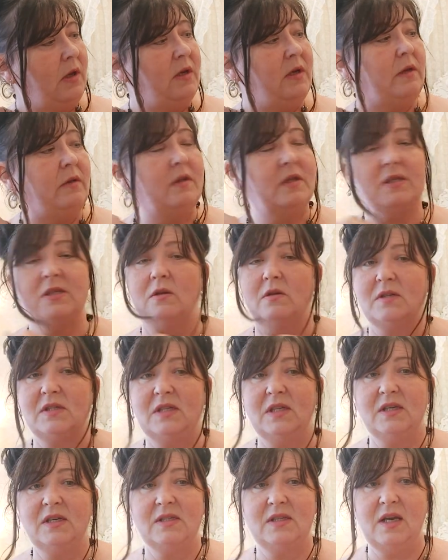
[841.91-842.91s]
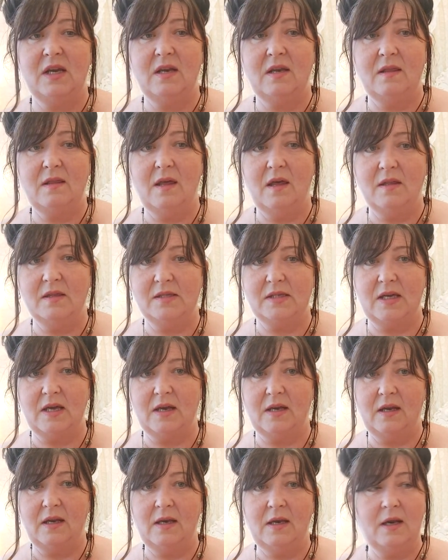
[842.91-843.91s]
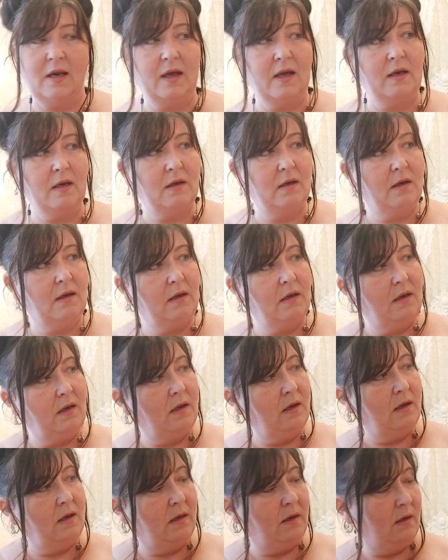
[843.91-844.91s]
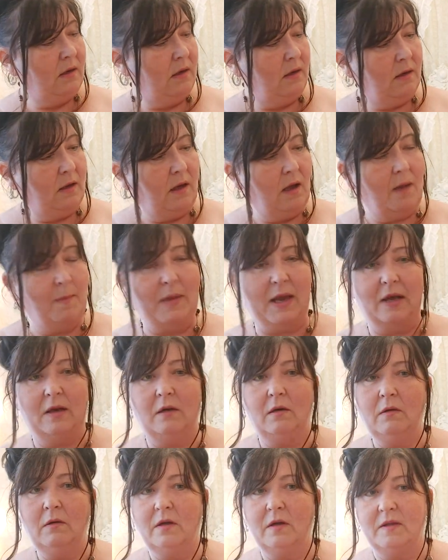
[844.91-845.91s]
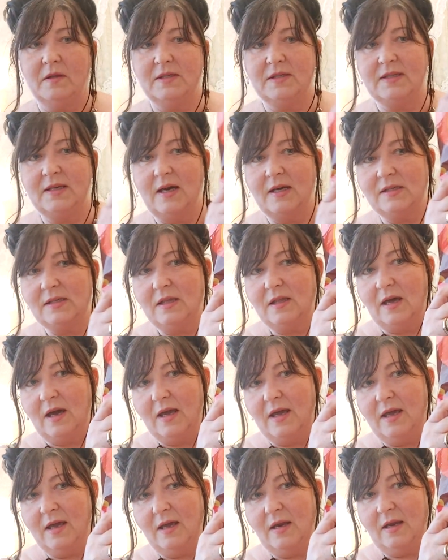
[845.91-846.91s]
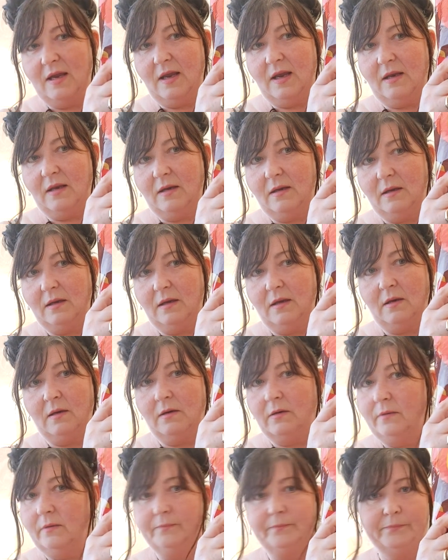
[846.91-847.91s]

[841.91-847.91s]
It's not 16 in there, there's 18, you know. I mean, look at the size of that, 18, you know.